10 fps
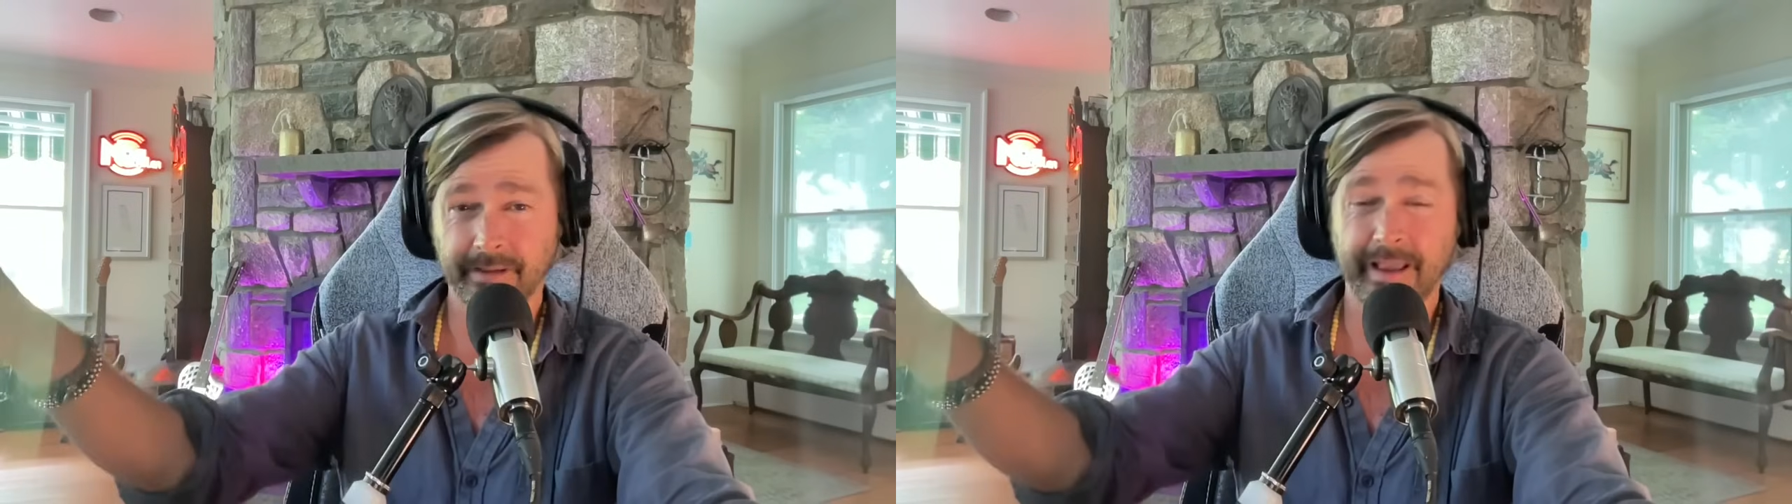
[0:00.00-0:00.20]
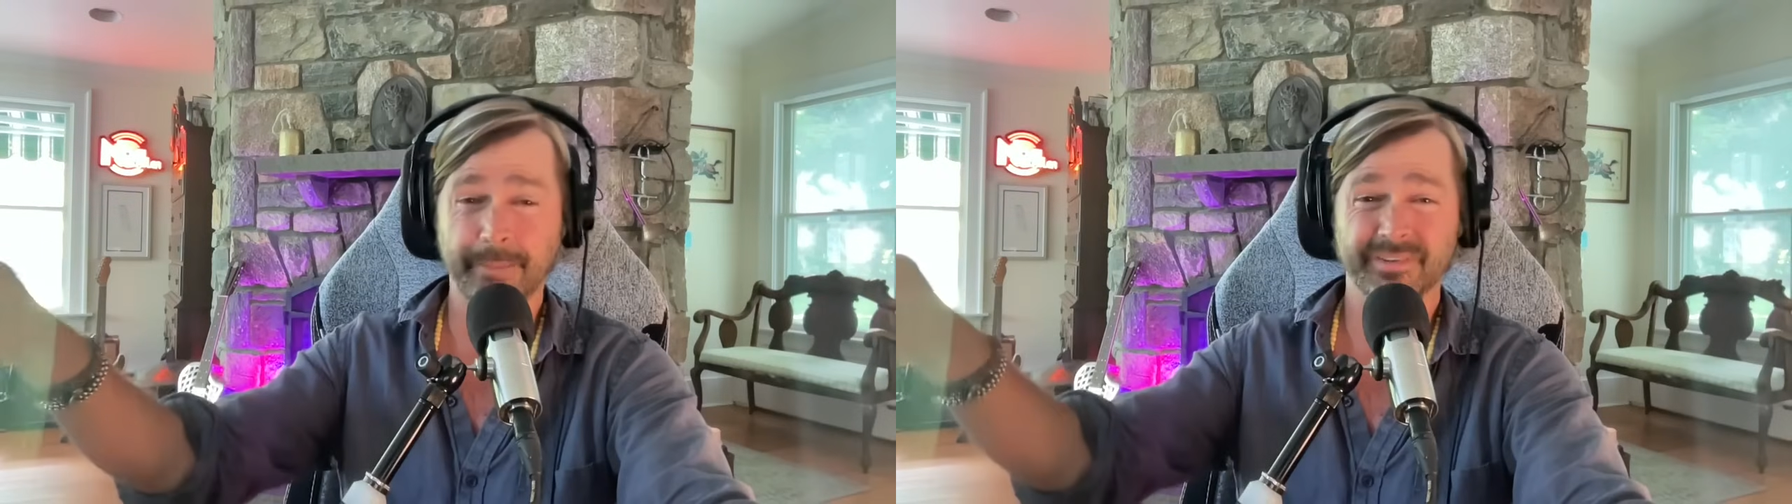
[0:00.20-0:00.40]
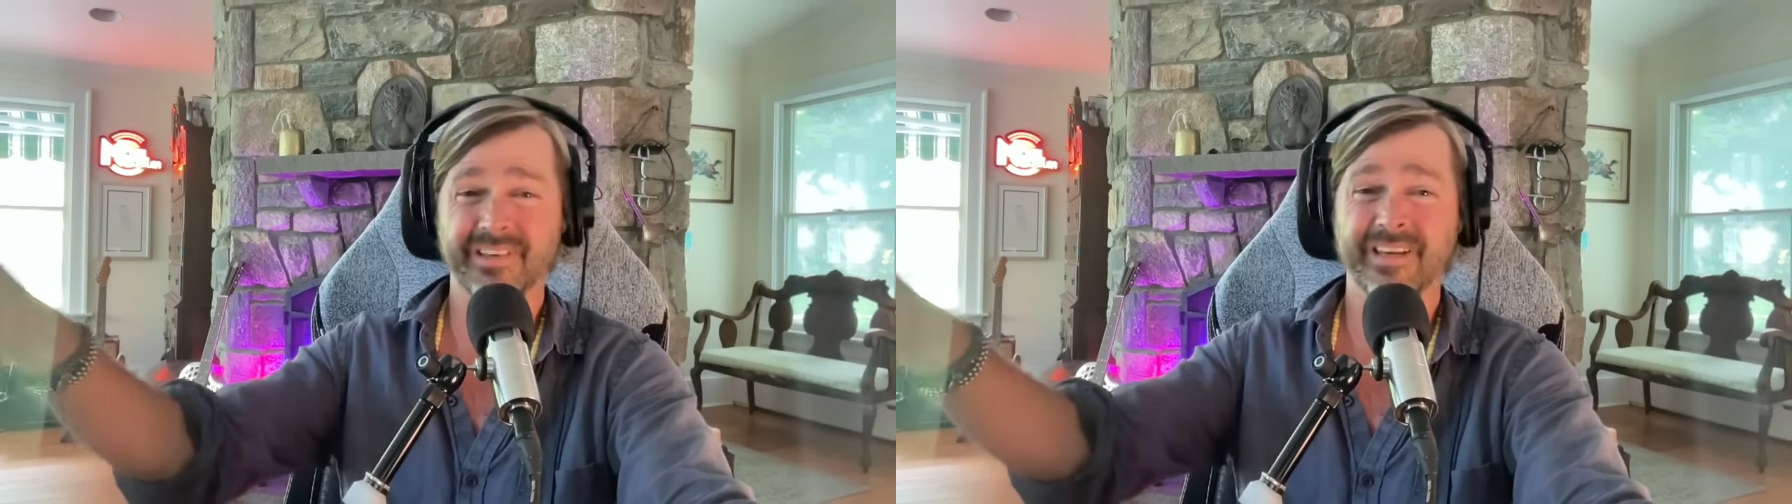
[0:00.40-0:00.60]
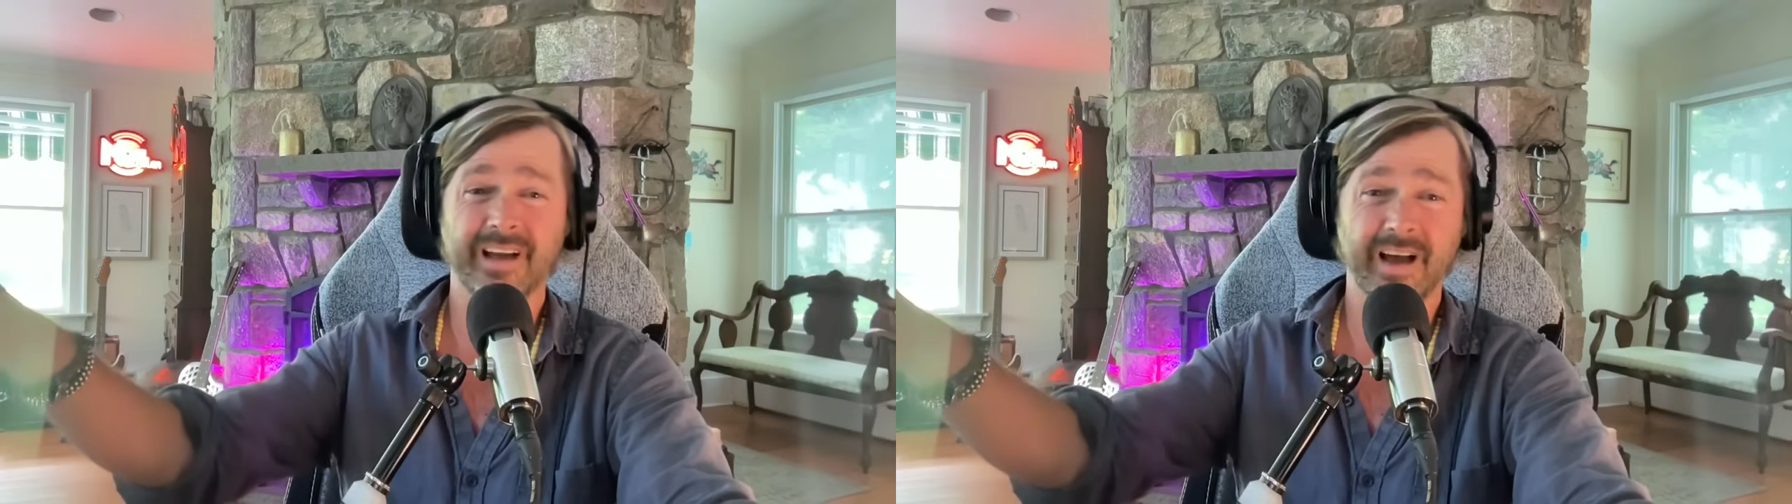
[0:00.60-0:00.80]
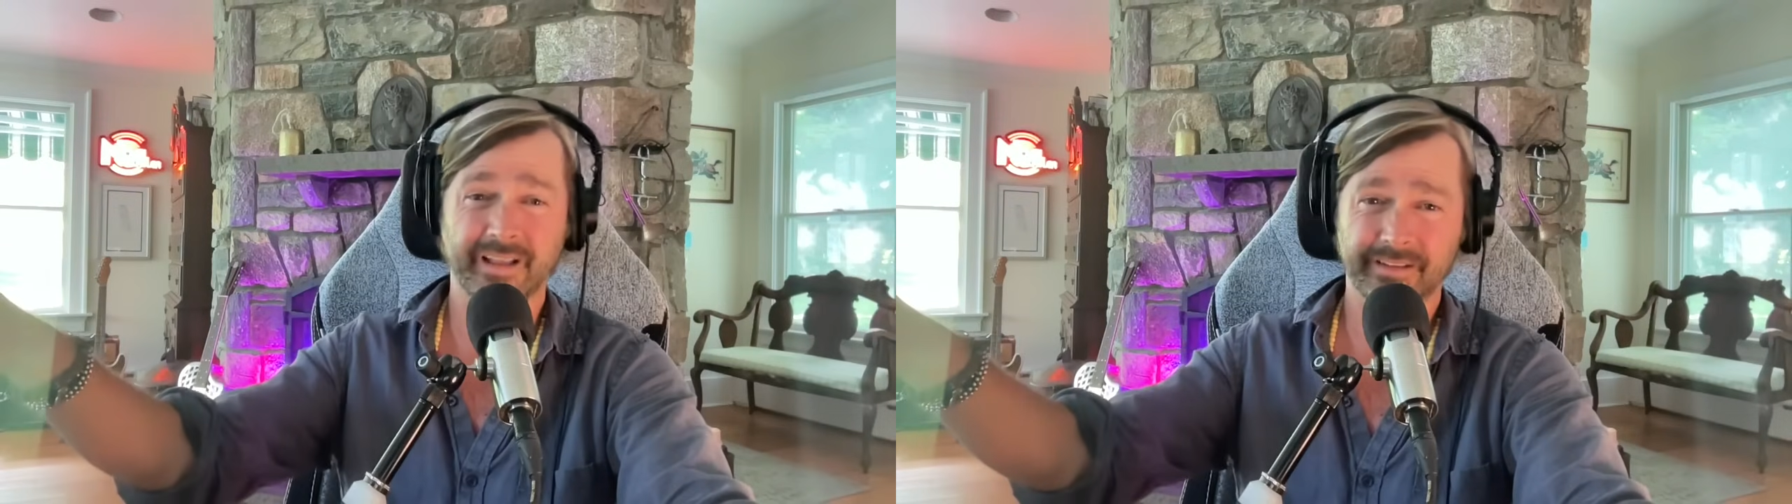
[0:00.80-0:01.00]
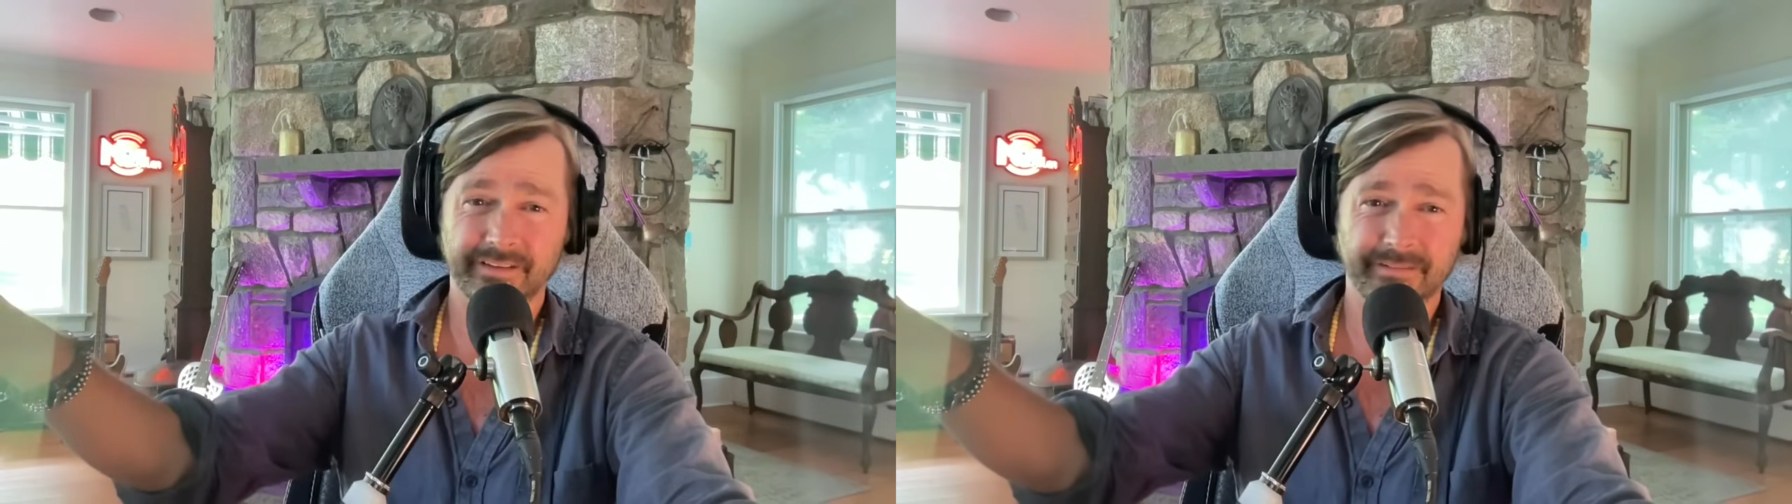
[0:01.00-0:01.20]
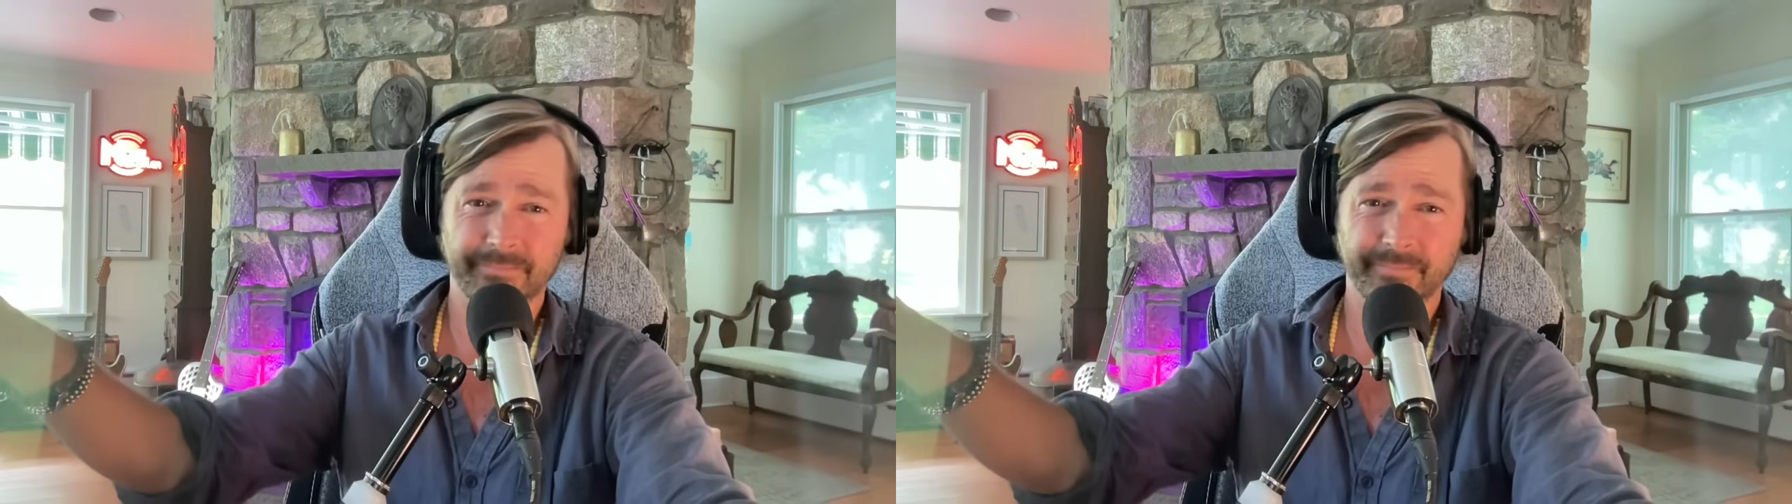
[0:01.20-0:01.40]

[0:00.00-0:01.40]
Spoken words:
Epstein Island,